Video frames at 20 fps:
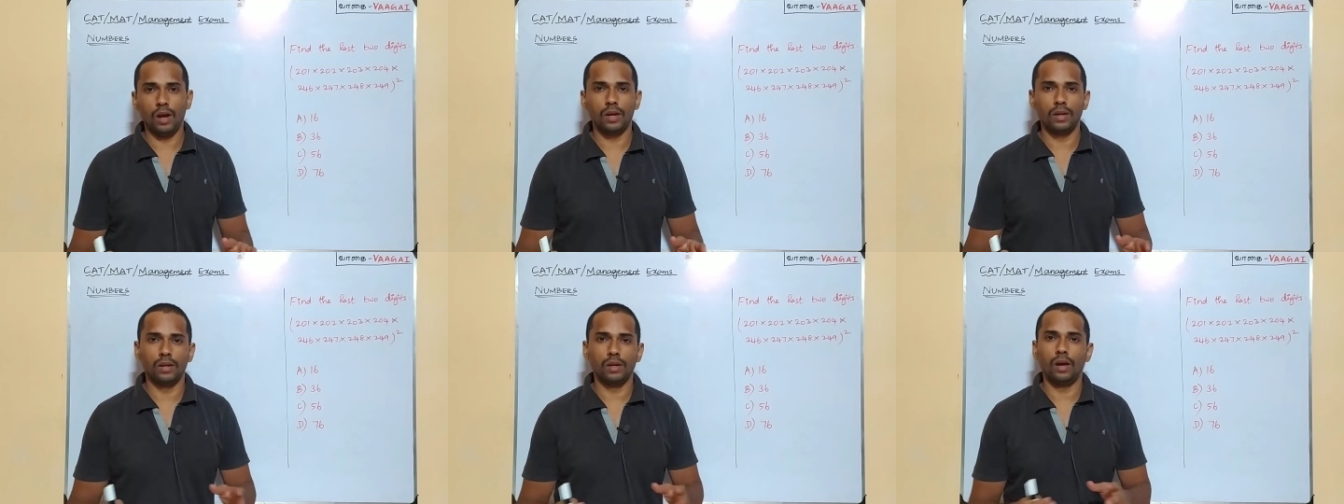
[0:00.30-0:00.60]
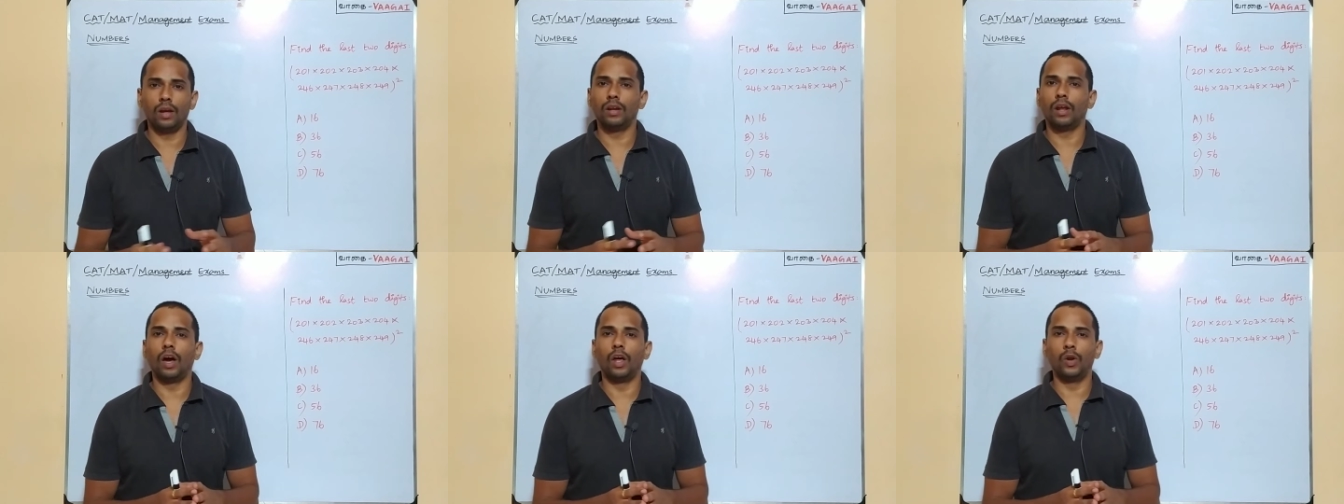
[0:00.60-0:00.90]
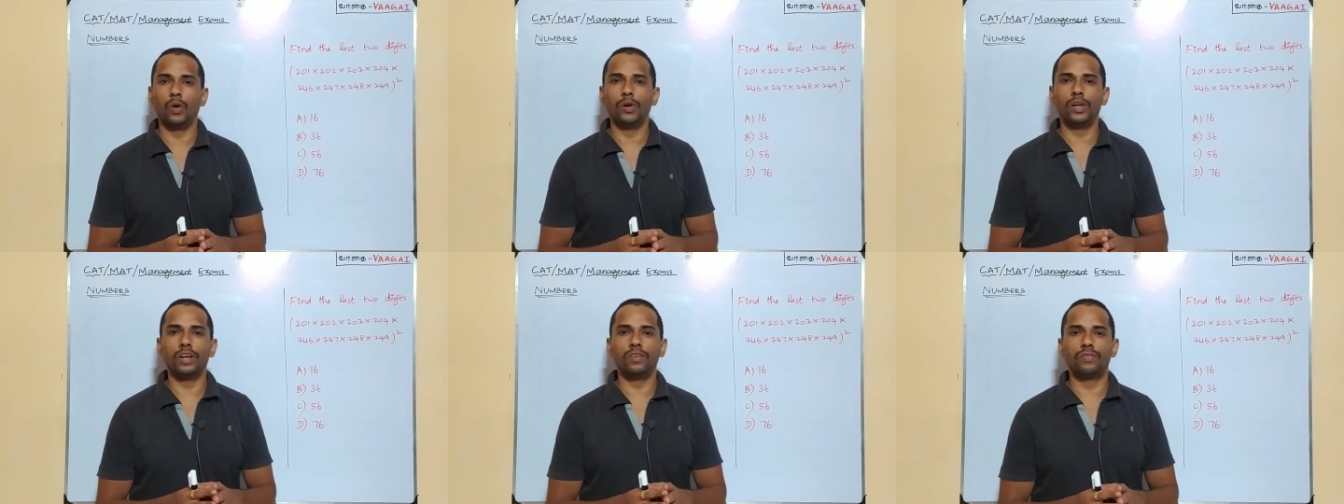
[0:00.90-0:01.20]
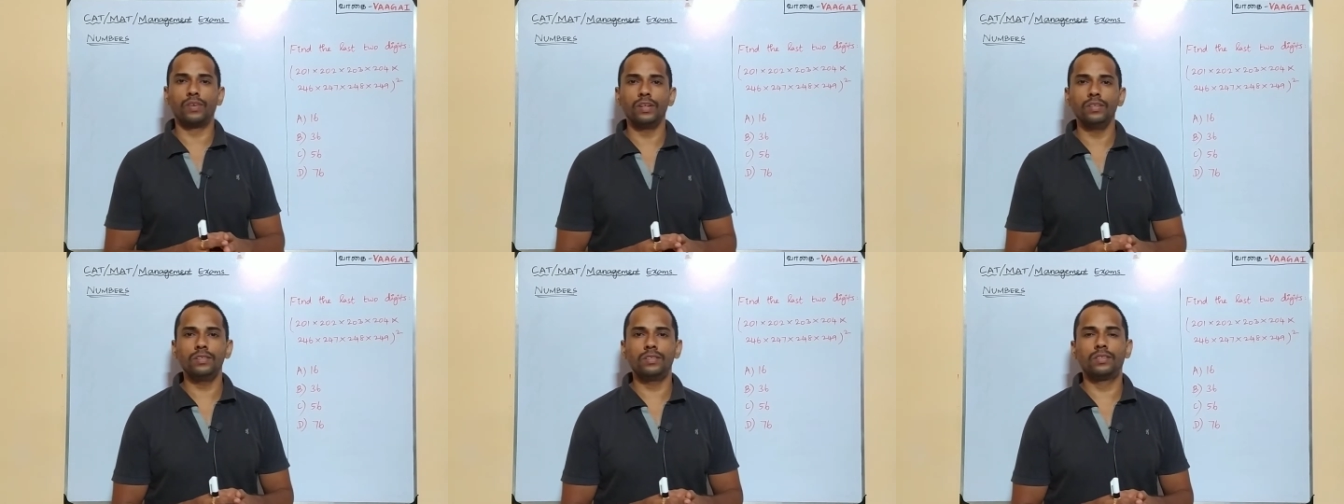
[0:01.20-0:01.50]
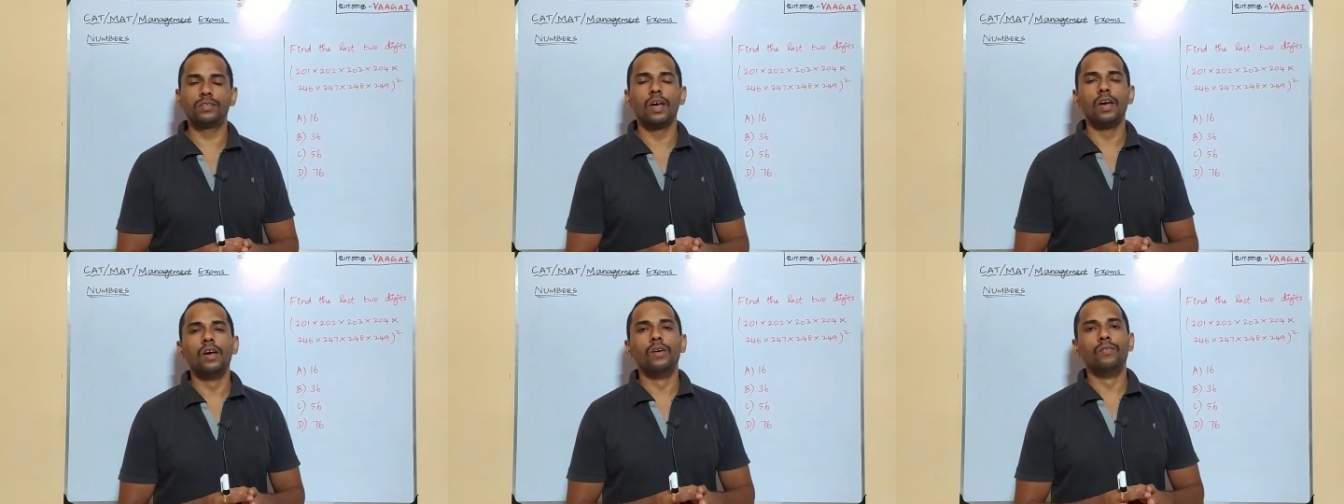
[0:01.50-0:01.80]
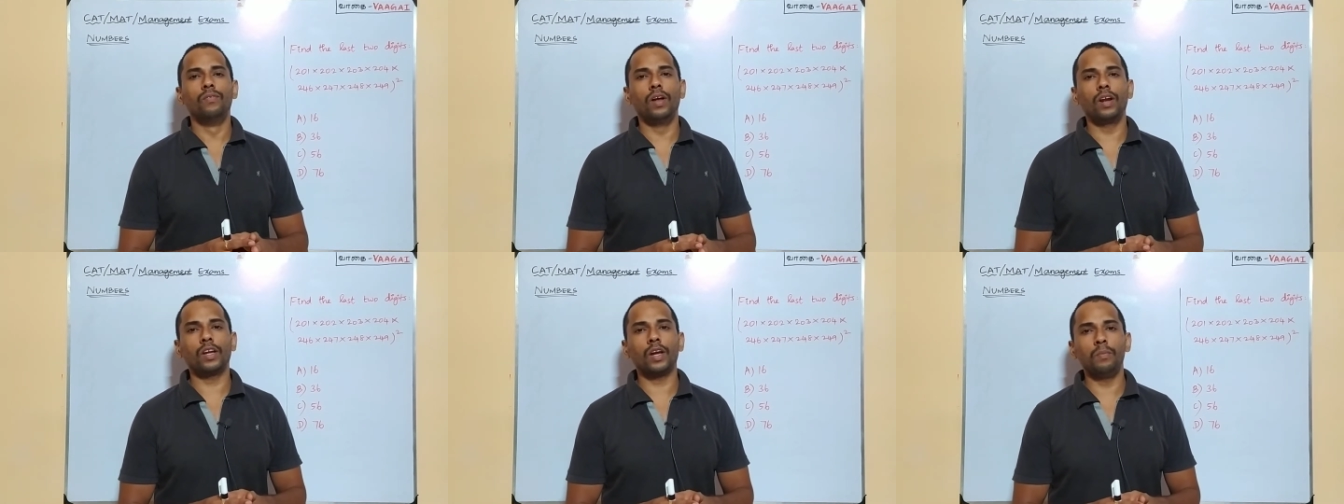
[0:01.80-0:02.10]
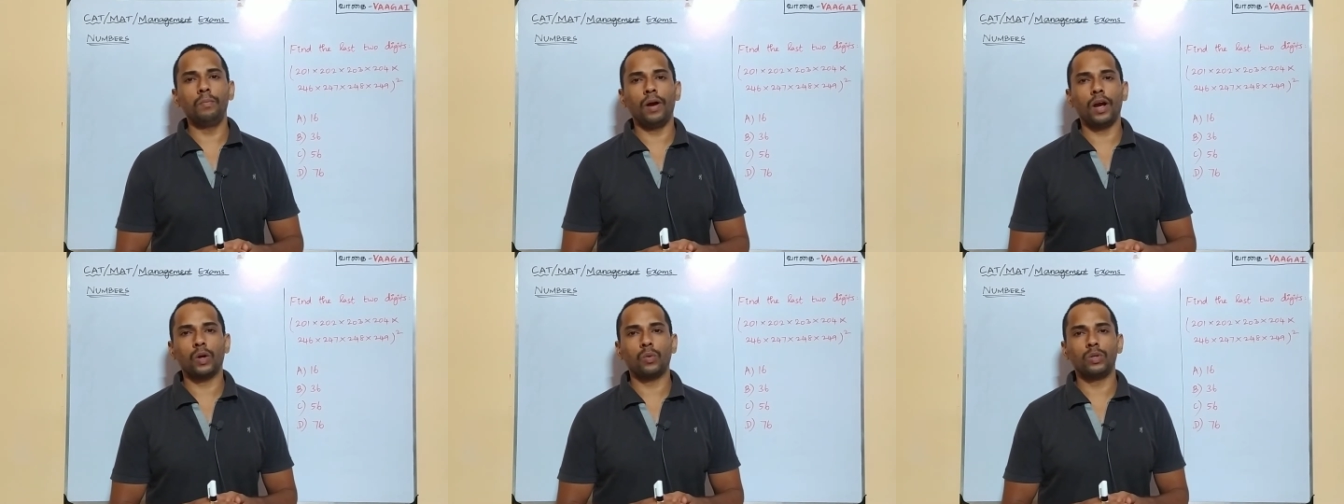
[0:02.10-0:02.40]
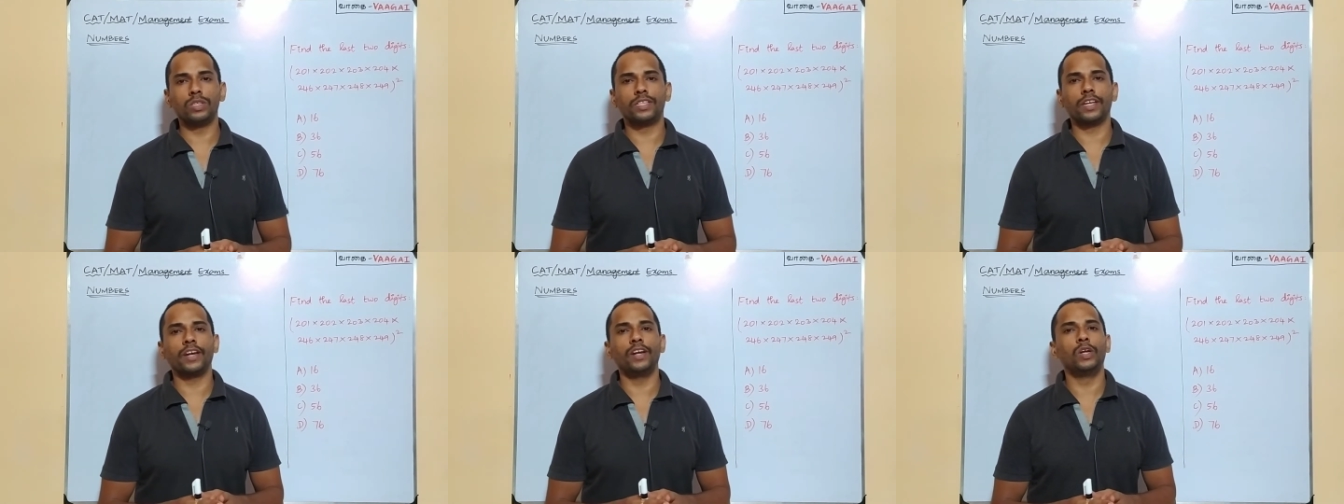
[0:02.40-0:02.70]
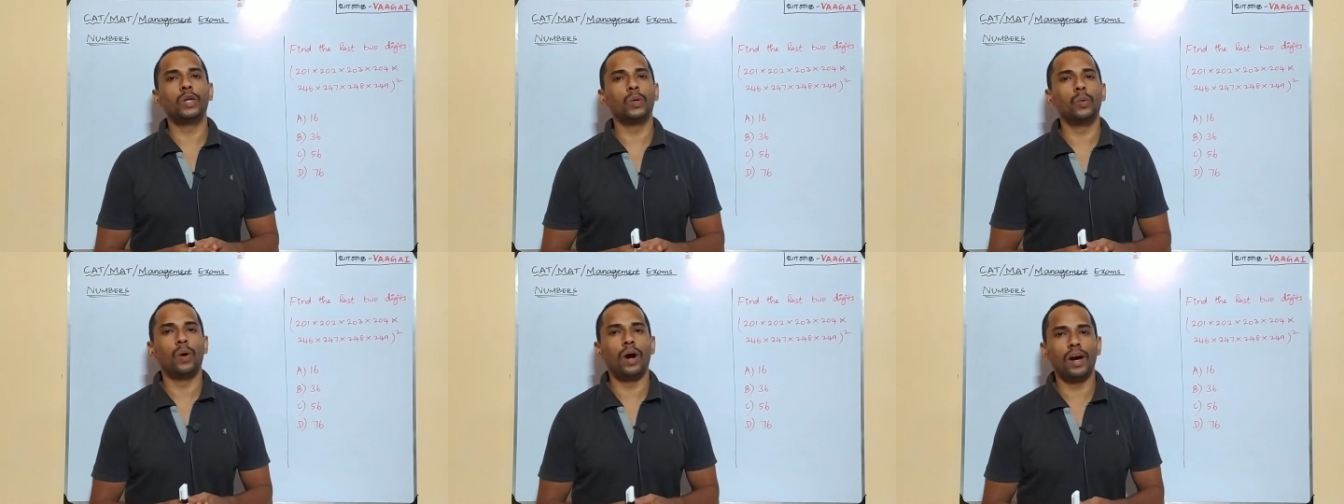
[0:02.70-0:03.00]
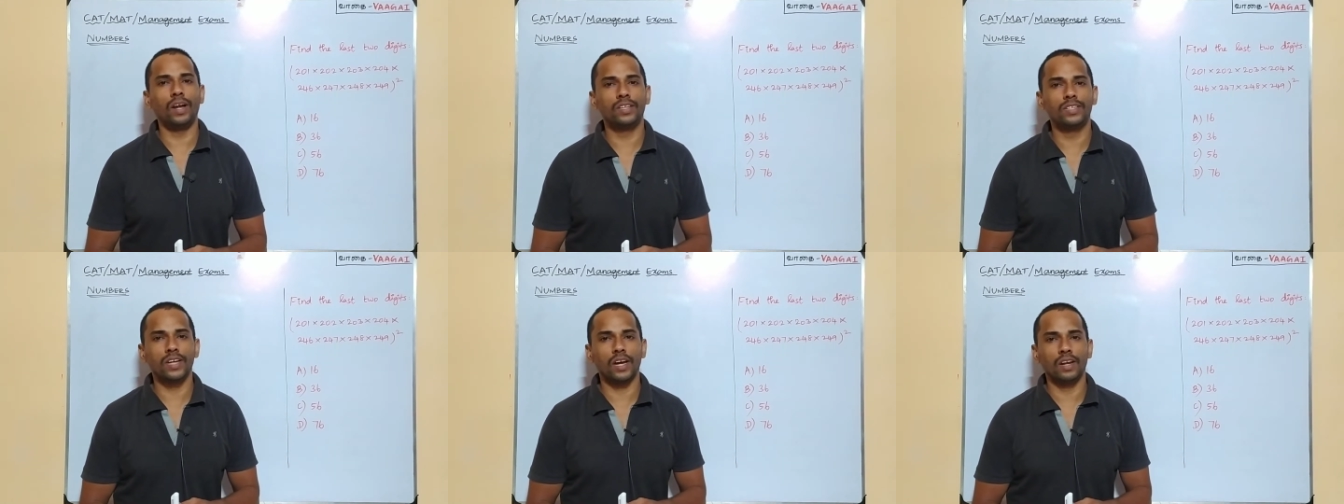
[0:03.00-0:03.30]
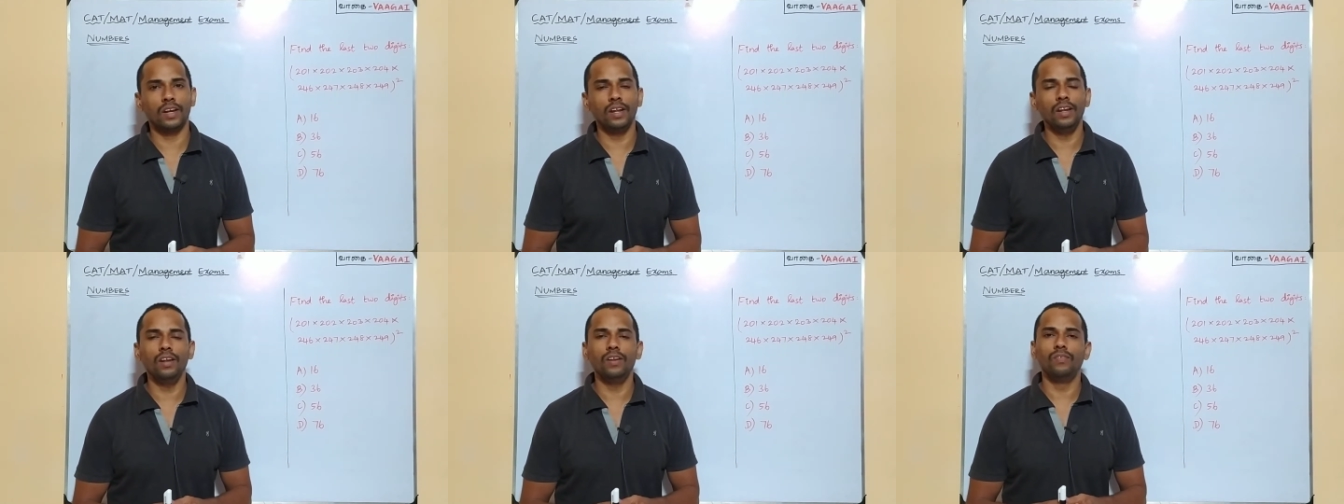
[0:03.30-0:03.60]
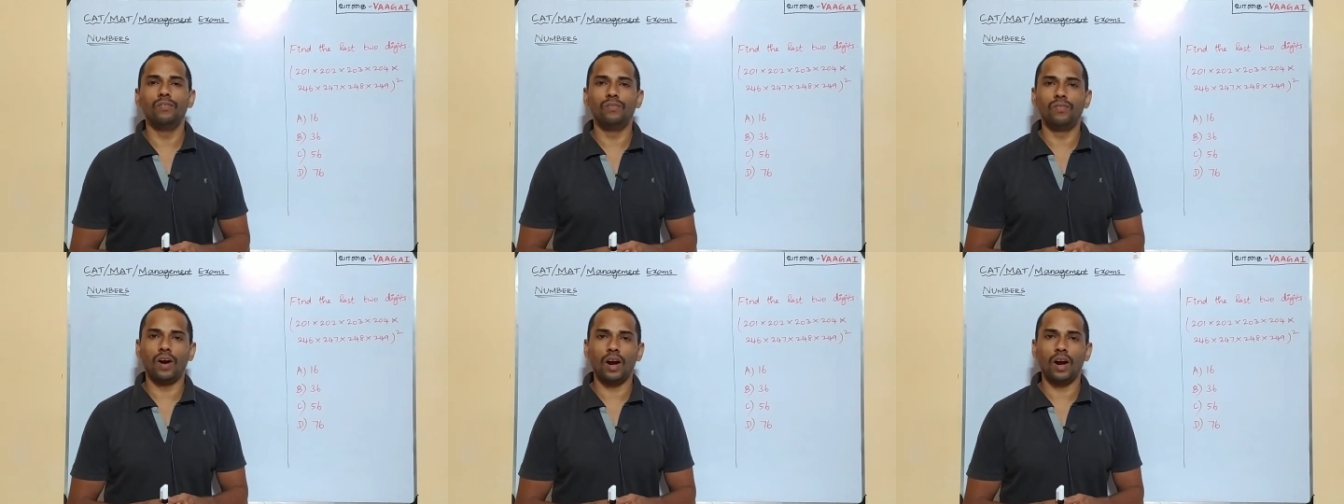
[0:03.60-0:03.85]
Hi and hello dear friends. Welcome back once again to our channel